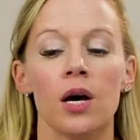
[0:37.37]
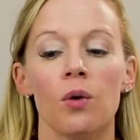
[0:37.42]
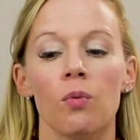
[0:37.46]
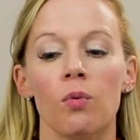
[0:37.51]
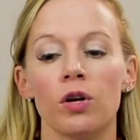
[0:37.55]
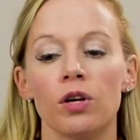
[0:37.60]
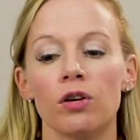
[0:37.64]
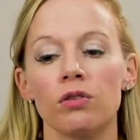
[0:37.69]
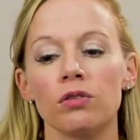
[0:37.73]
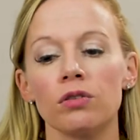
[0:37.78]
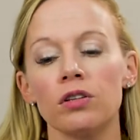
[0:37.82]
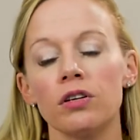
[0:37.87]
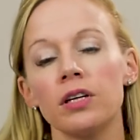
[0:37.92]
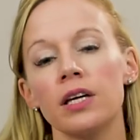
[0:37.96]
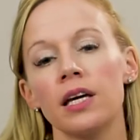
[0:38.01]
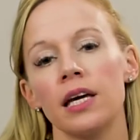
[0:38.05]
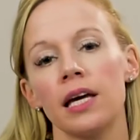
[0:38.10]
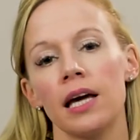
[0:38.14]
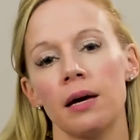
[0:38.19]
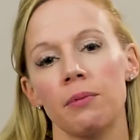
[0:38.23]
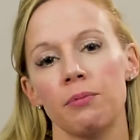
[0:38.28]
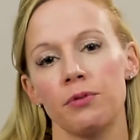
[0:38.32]
When you're
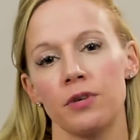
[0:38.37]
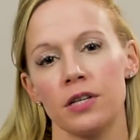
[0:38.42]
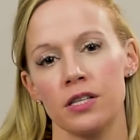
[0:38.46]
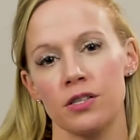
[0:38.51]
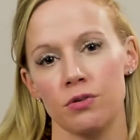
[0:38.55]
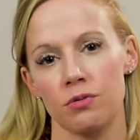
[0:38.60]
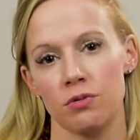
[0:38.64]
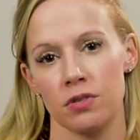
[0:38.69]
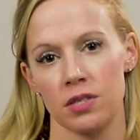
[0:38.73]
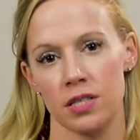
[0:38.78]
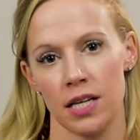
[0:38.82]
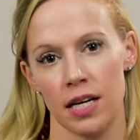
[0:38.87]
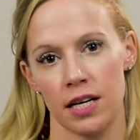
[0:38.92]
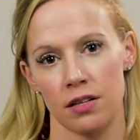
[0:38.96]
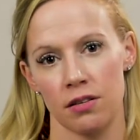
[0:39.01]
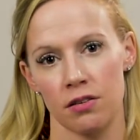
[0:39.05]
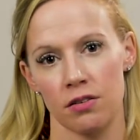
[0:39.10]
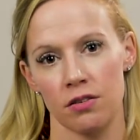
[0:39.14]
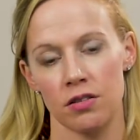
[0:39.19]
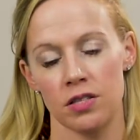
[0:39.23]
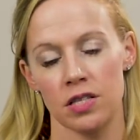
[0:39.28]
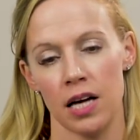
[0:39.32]
looking at preschool
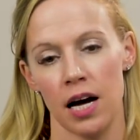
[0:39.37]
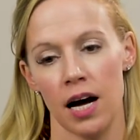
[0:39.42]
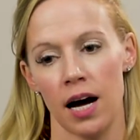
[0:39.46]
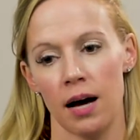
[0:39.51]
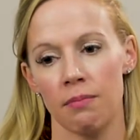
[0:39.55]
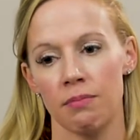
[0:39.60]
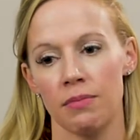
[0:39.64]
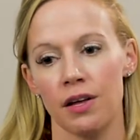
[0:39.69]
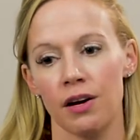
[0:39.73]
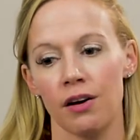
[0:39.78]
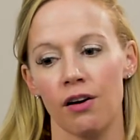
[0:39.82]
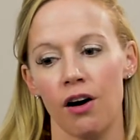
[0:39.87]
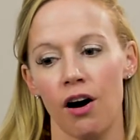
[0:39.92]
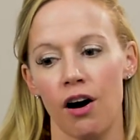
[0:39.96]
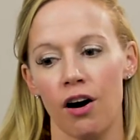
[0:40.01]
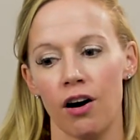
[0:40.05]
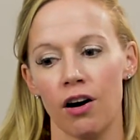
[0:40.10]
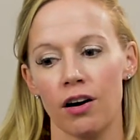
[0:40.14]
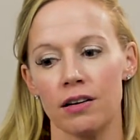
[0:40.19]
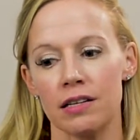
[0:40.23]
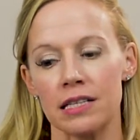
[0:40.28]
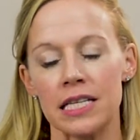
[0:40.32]
standards, there
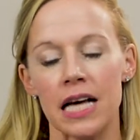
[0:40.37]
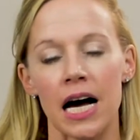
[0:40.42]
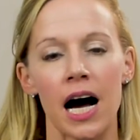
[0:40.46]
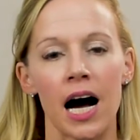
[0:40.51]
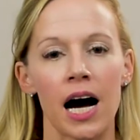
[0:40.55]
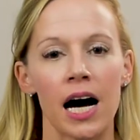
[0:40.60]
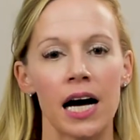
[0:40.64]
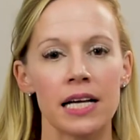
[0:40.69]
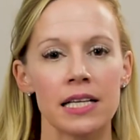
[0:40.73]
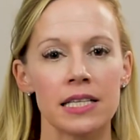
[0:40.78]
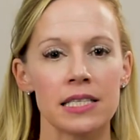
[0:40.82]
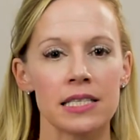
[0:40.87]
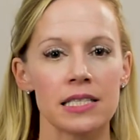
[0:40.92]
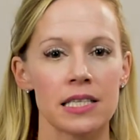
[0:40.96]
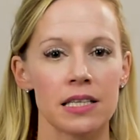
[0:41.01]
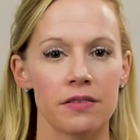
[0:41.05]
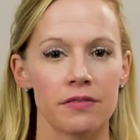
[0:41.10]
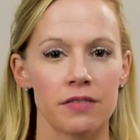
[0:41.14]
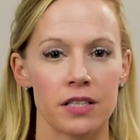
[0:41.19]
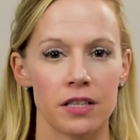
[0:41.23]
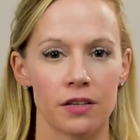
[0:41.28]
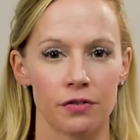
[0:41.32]
are tons
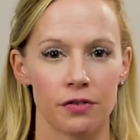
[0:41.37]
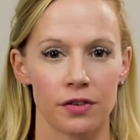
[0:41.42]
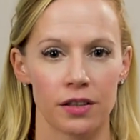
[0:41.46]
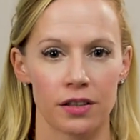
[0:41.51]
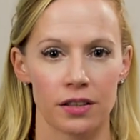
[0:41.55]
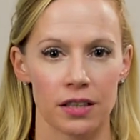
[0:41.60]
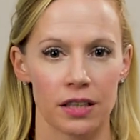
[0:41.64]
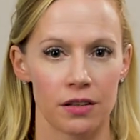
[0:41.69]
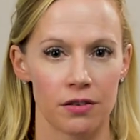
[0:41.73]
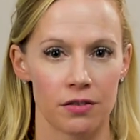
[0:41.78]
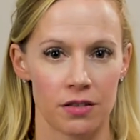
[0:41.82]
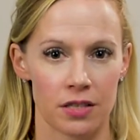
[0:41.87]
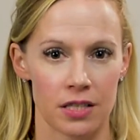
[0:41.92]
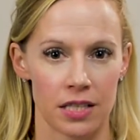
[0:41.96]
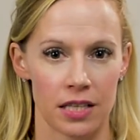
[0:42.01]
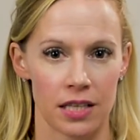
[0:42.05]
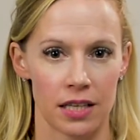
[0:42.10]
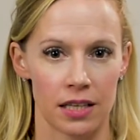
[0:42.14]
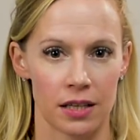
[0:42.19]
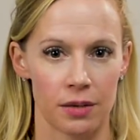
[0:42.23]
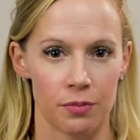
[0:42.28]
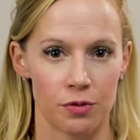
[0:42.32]
of different
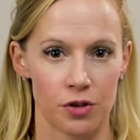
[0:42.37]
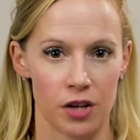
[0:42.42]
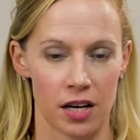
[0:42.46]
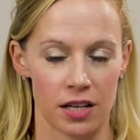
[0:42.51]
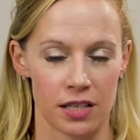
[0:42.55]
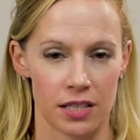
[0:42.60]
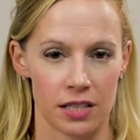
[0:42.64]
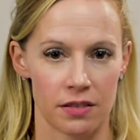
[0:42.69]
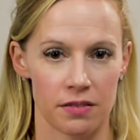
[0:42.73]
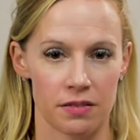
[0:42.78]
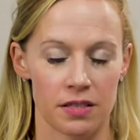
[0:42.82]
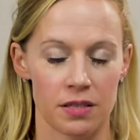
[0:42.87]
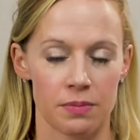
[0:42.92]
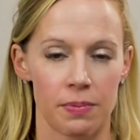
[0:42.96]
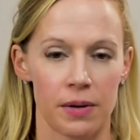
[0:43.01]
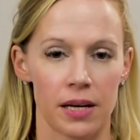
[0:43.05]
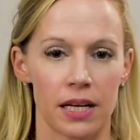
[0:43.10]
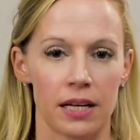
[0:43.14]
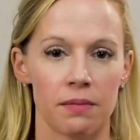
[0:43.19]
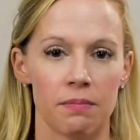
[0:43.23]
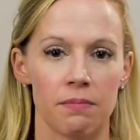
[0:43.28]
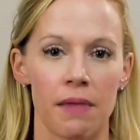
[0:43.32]
literacy objectives,
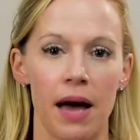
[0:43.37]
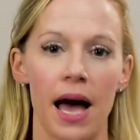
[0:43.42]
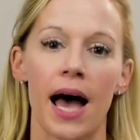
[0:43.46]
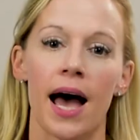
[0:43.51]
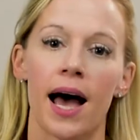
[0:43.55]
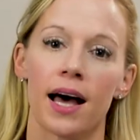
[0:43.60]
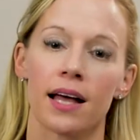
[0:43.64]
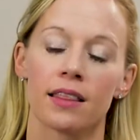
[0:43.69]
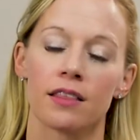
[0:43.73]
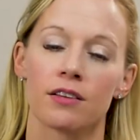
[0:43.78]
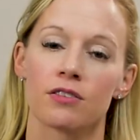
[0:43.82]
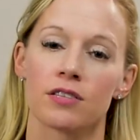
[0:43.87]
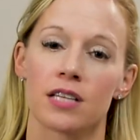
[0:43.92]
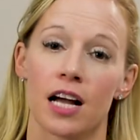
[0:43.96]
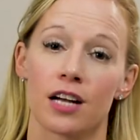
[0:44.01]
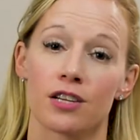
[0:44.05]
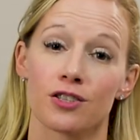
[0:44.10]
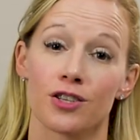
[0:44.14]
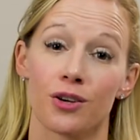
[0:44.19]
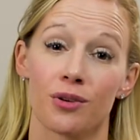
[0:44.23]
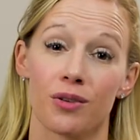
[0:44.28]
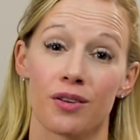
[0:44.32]
but in math, there's
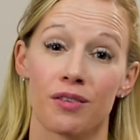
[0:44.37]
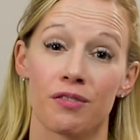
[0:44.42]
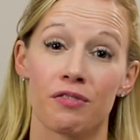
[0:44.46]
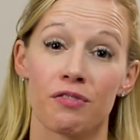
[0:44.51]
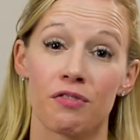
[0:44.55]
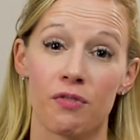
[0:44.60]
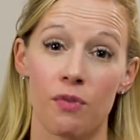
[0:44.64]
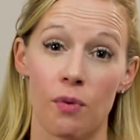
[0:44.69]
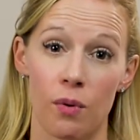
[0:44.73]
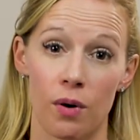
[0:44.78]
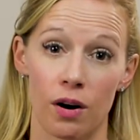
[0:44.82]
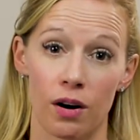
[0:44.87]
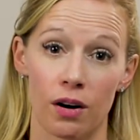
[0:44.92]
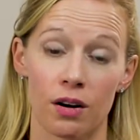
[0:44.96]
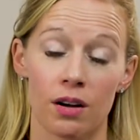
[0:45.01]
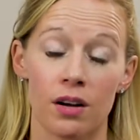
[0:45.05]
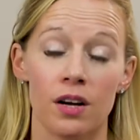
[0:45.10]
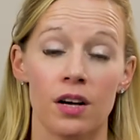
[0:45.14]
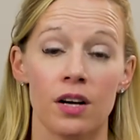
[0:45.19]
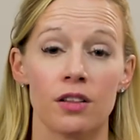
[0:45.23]
actually only four.